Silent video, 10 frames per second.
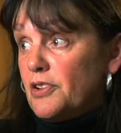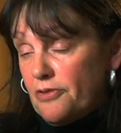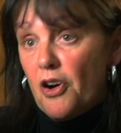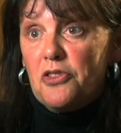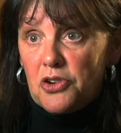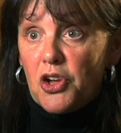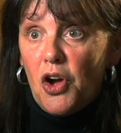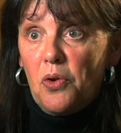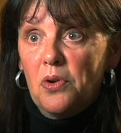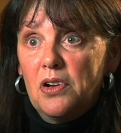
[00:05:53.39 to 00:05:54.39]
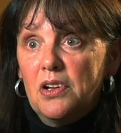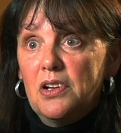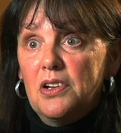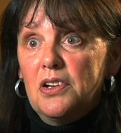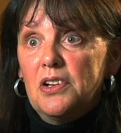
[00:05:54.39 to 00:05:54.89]
farther to go.
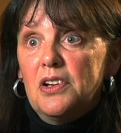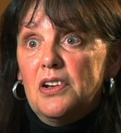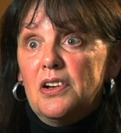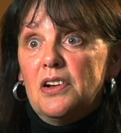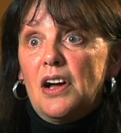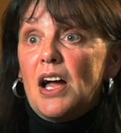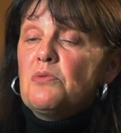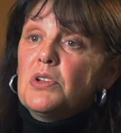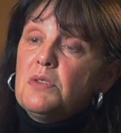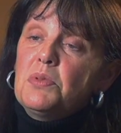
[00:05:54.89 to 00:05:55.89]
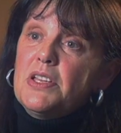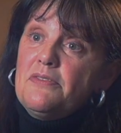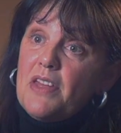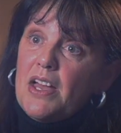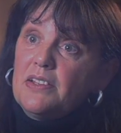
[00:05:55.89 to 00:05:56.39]
I really
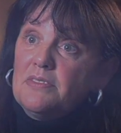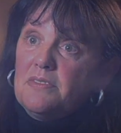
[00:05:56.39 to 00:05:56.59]
believe that.